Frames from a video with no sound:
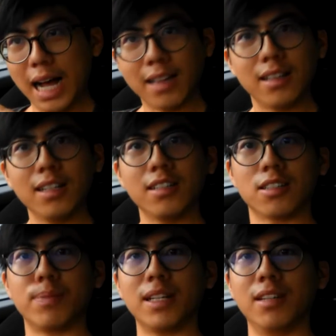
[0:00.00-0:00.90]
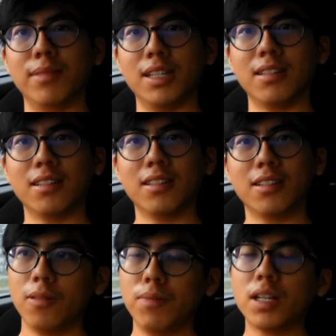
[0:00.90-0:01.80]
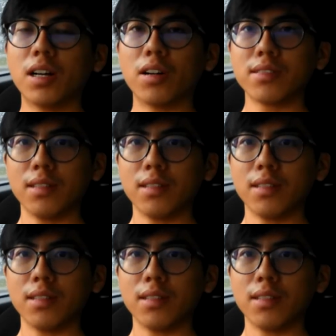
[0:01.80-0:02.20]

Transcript: under the speed limit, because